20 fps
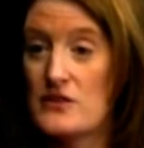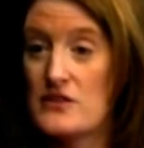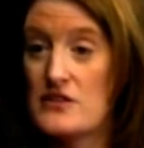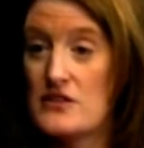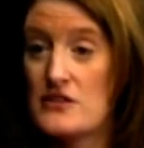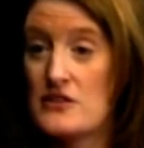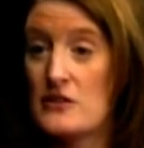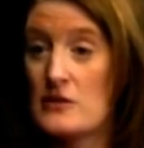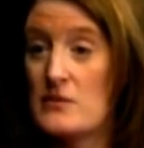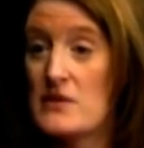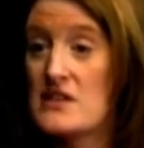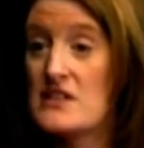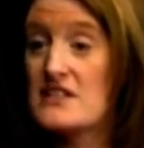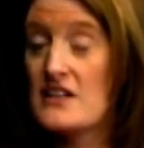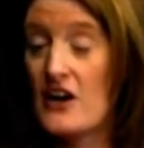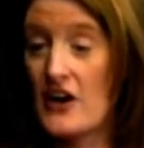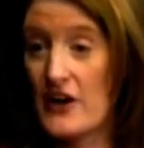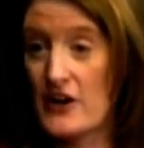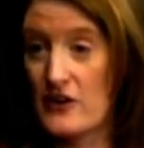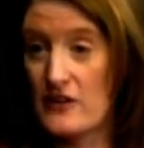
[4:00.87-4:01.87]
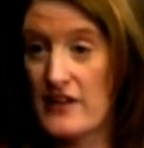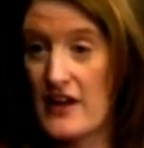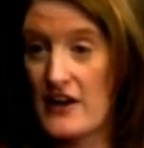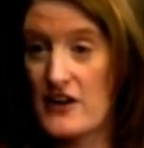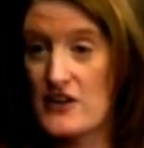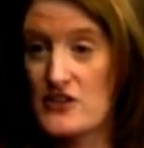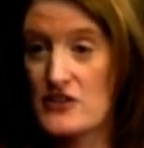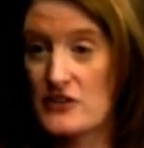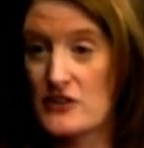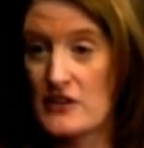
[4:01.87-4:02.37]
determines to hire that
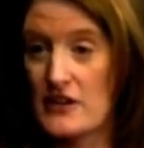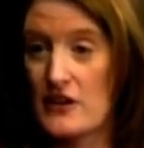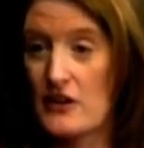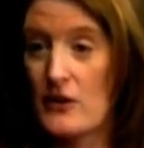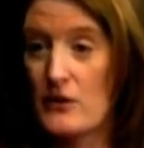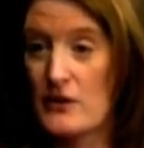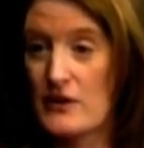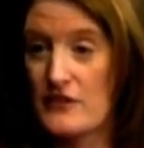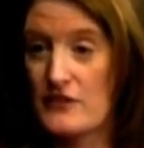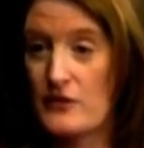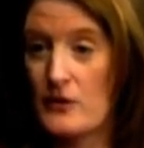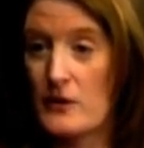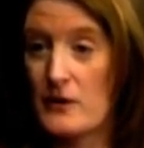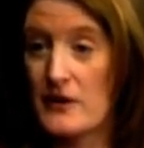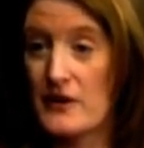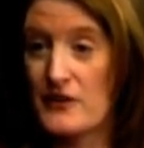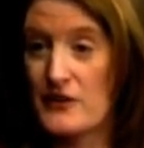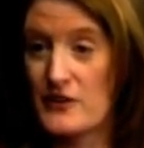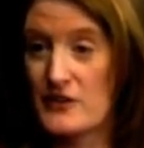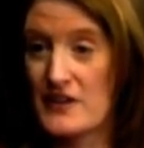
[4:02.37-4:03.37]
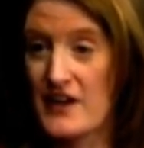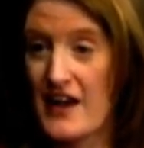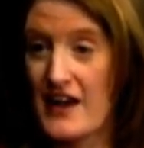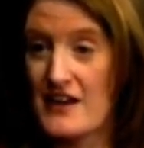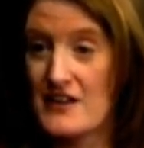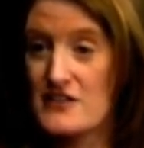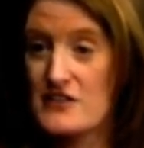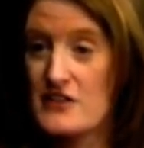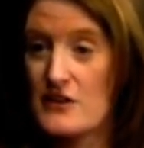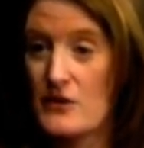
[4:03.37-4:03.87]
attorney going forward in their
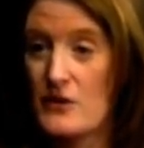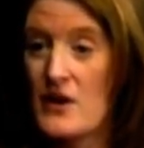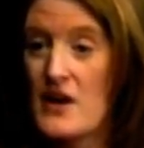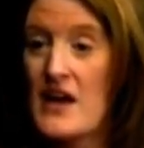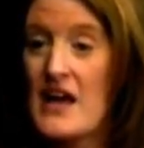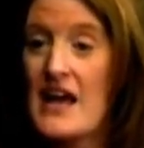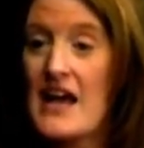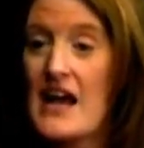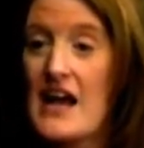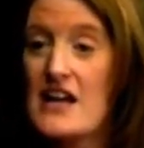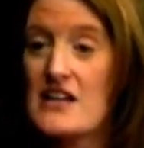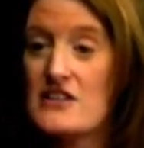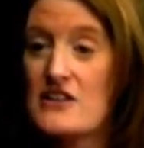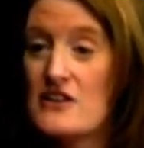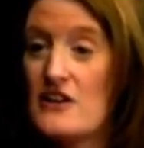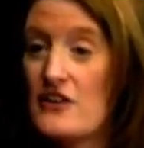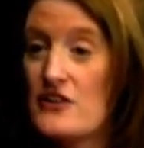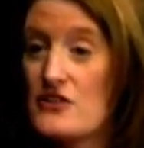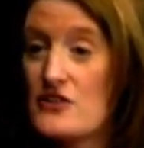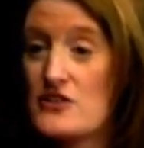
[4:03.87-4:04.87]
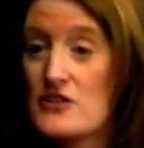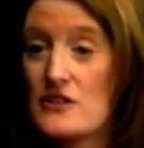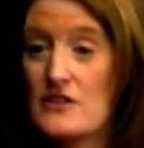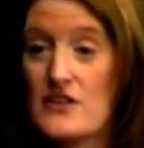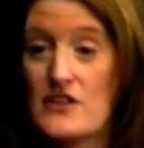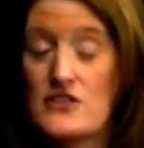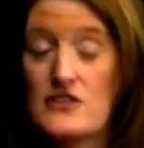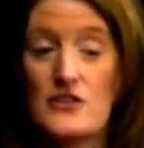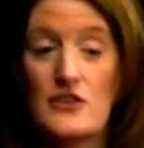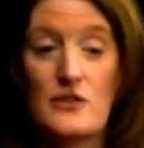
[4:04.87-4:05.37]
case. So it's another
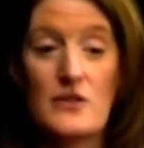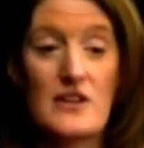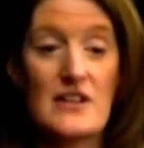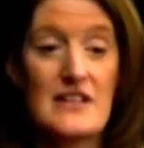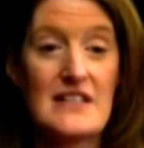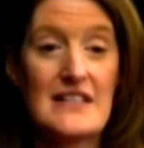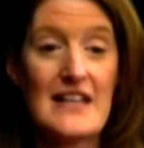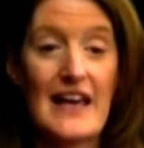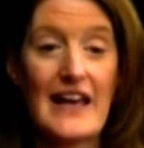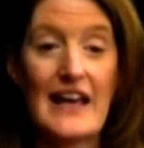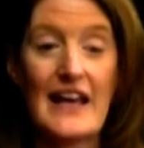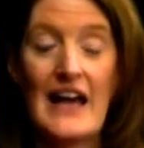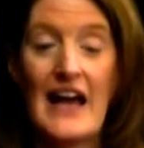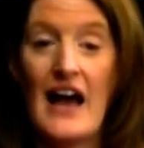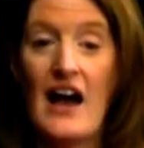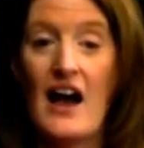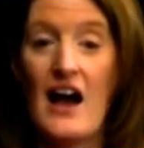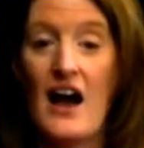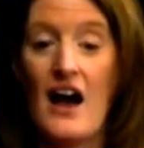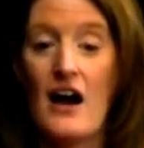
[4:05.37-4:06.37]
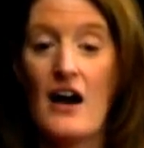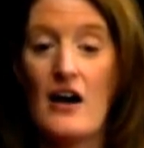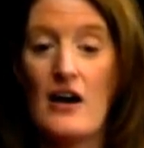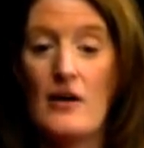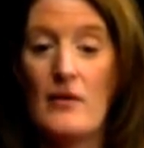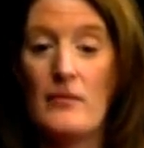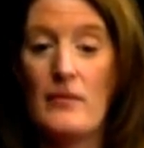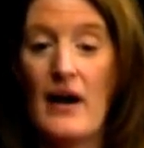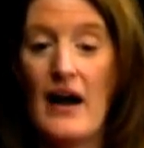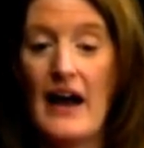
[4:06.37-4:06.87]
service. So you could say,
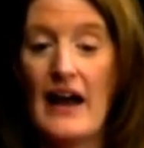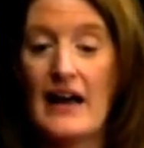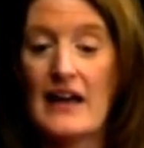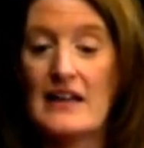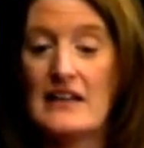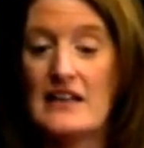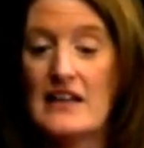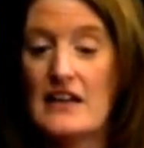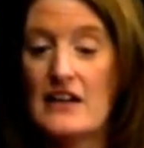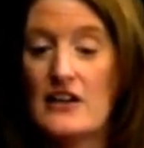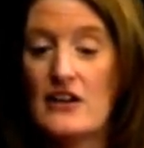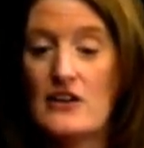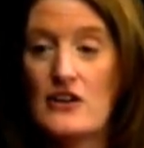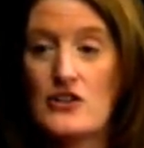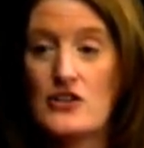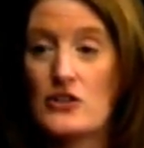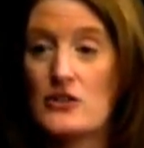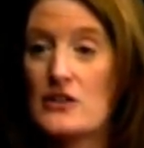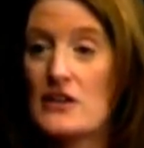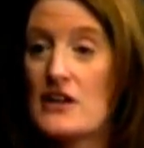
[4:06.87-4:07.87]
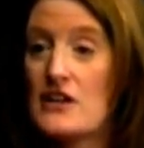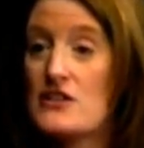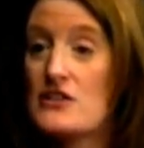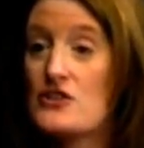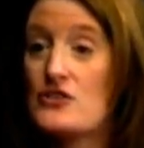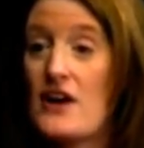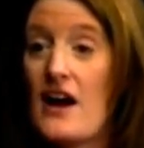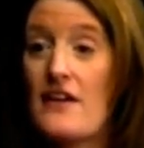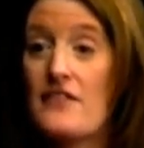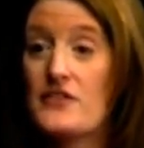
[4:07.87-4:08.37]
um, I need an attorney to
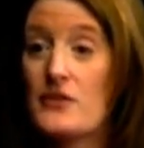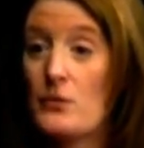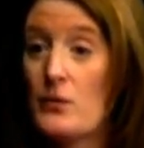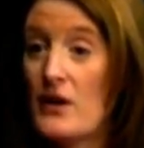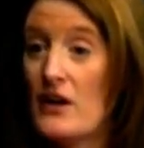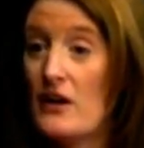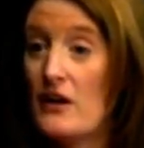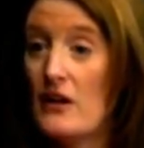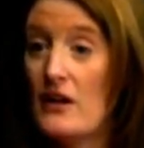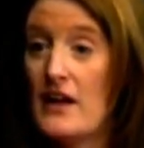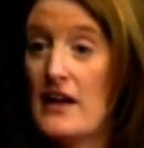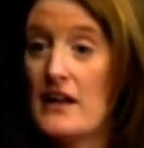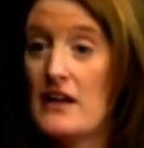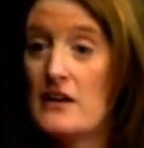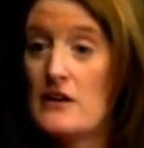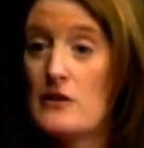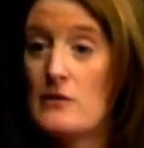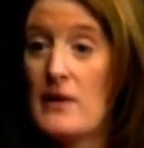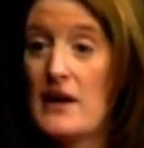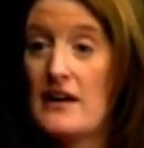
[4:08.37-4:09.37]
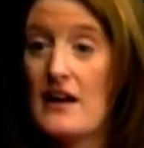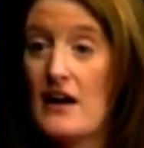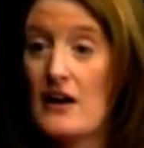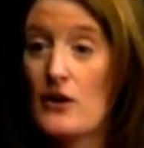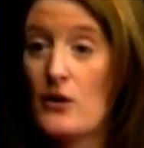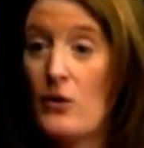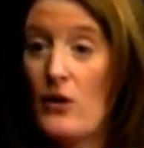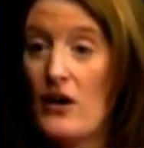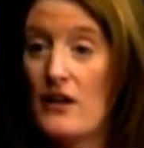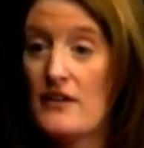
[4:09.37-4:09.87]
draft a will, and you may not
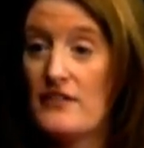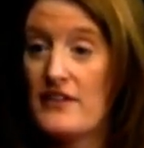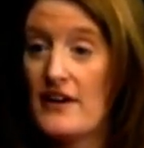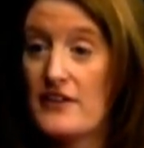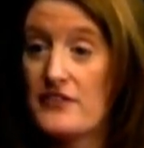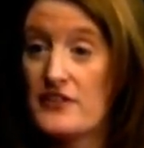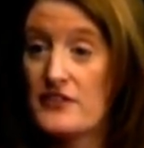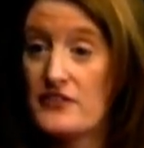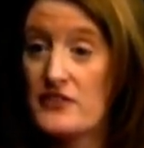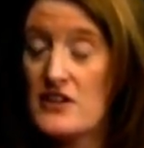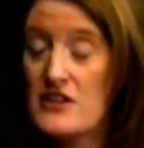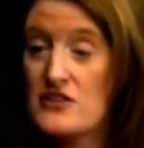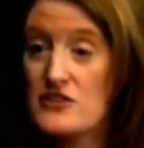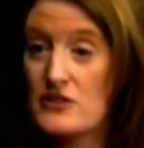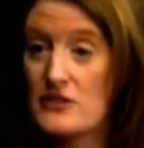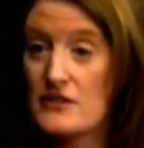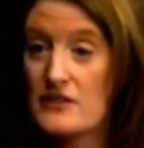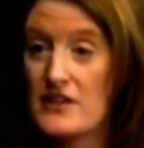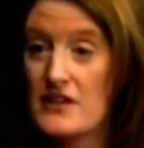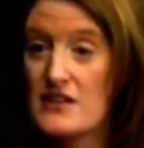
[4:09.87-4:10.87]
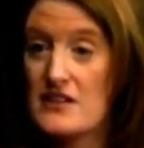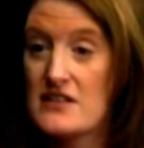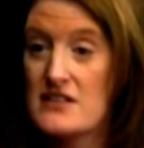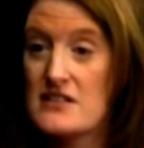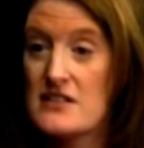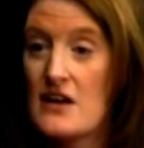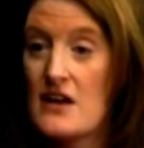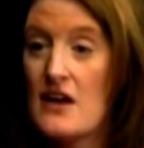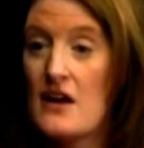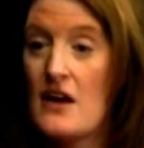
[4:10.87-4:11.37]
qualify for free
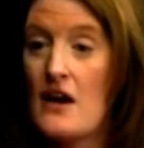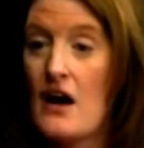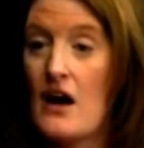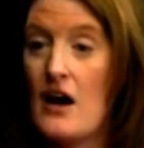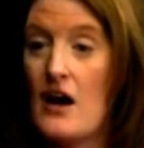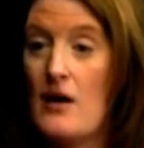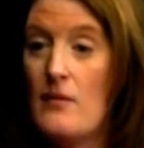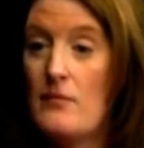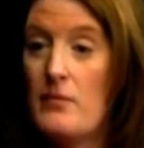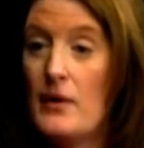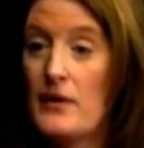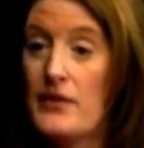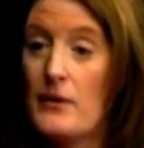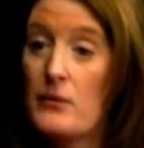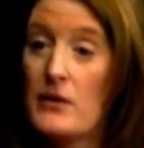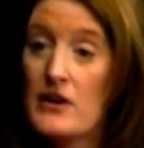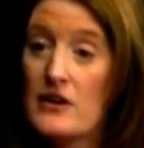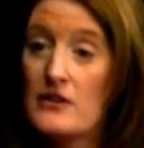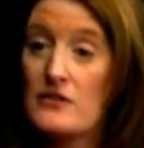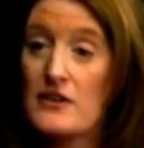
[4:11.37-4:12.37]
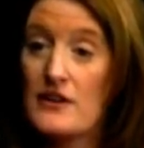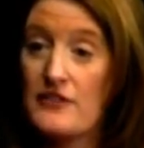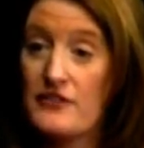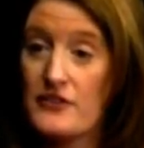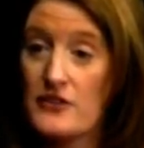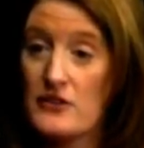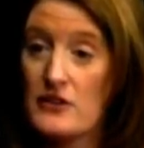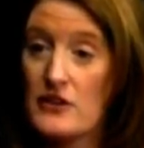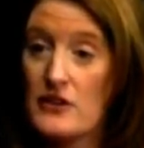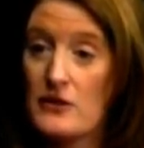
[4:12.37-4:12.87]
service, um, but then we could
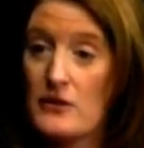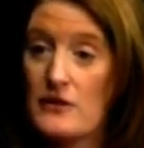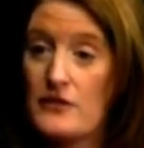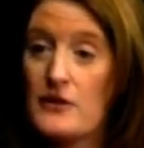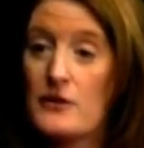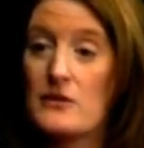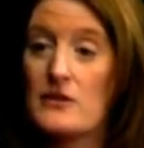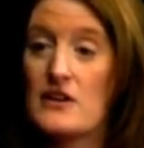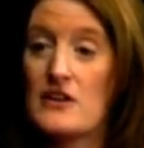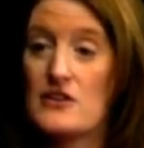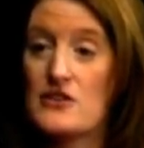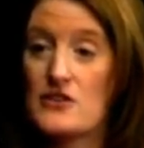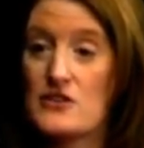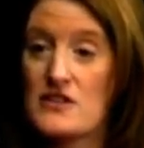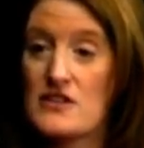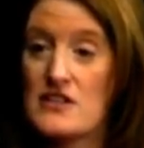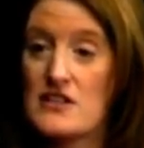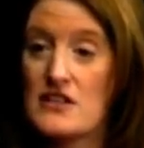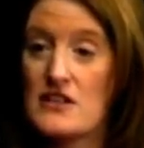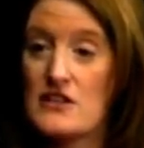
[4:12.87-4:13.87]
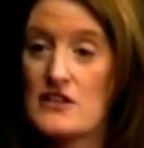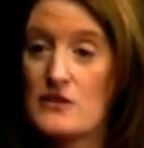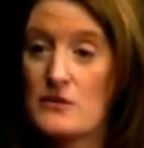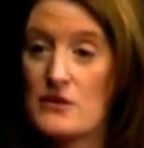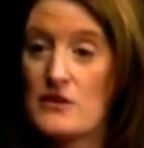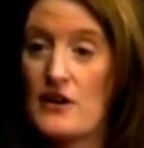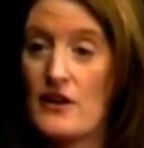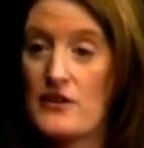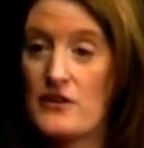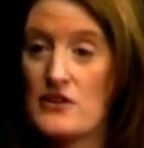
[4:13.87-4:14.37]
refer you if you were interested to
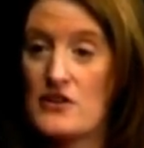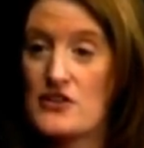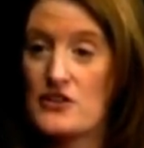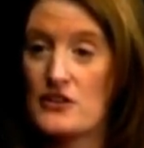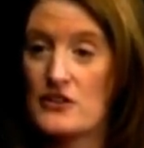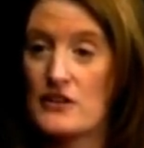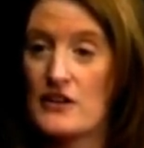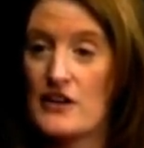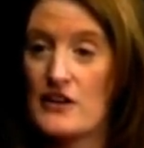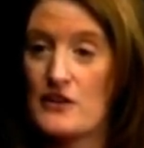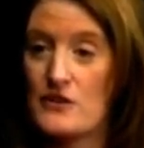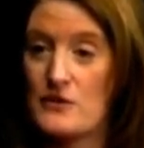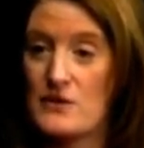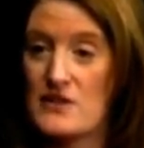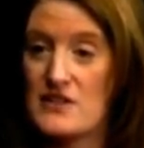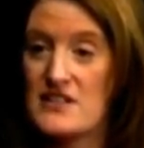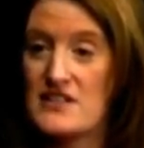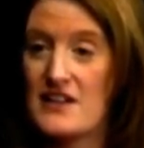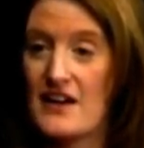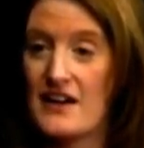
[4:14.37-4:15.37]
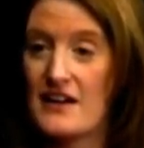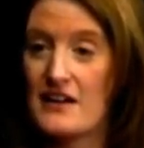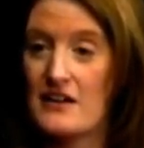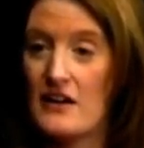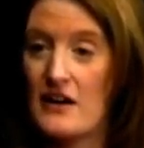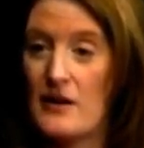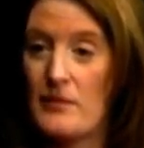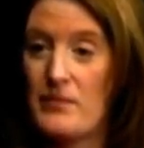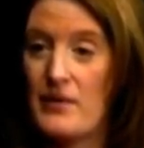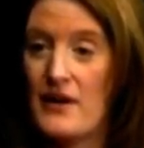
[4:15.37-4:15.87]
another attorney who is signed
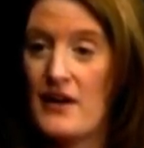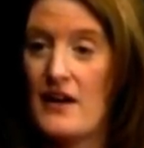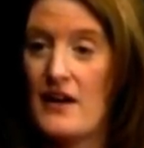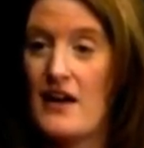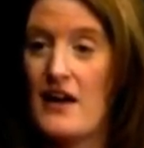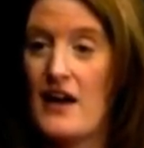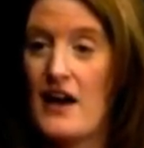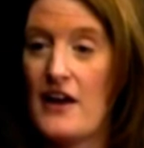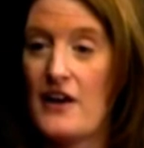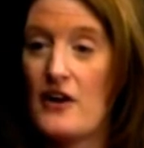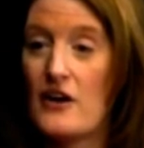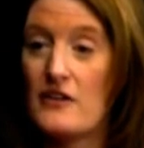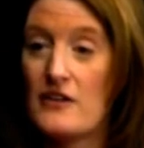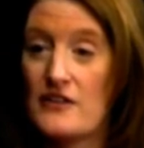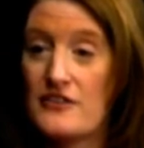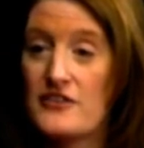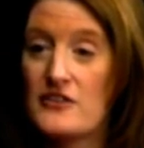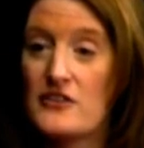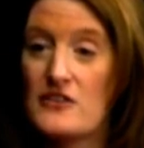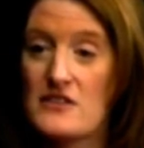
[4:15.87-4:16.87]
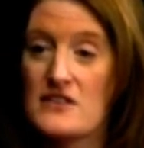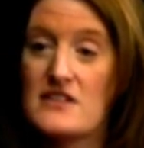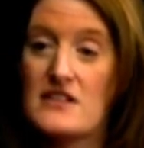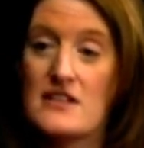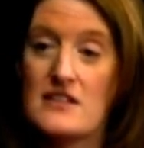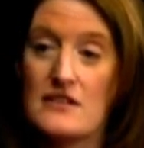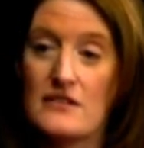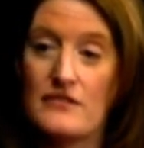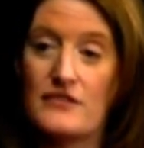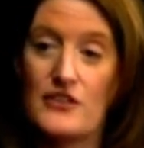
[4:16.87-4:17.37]
up in our referral
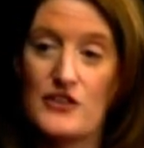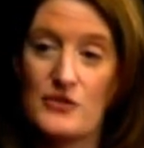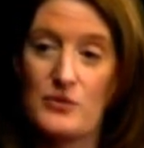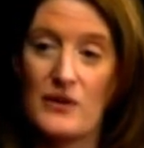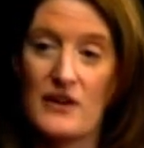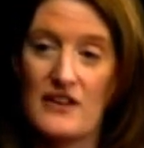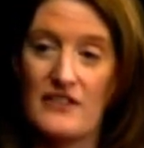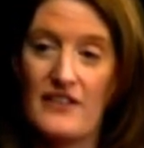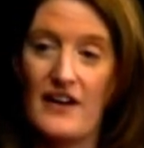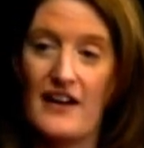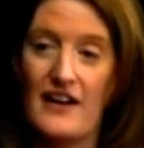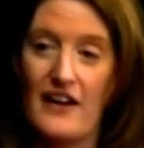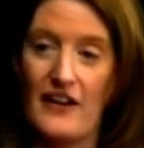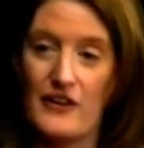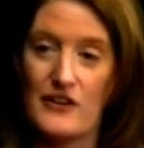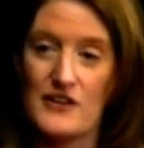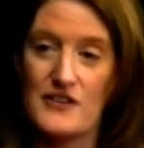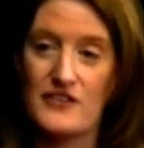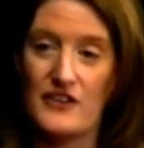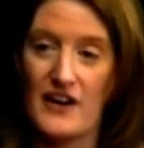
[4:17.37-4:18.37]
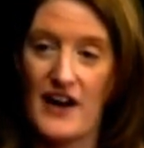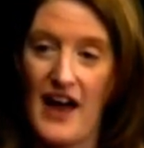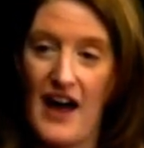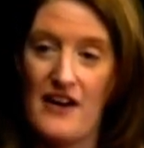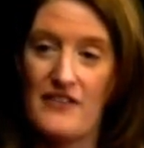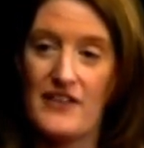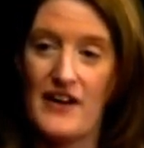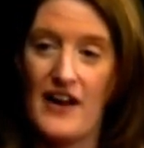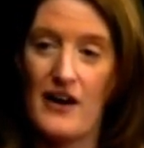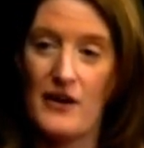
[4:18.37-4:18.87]
system for $25 for
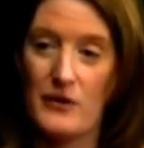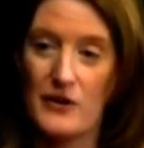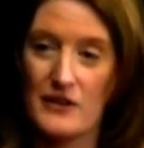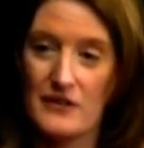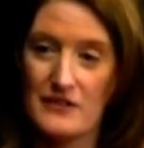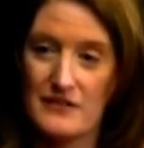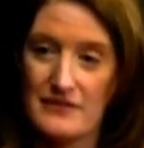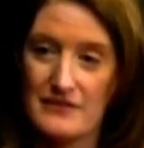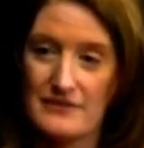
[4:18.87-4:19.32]
half an hour.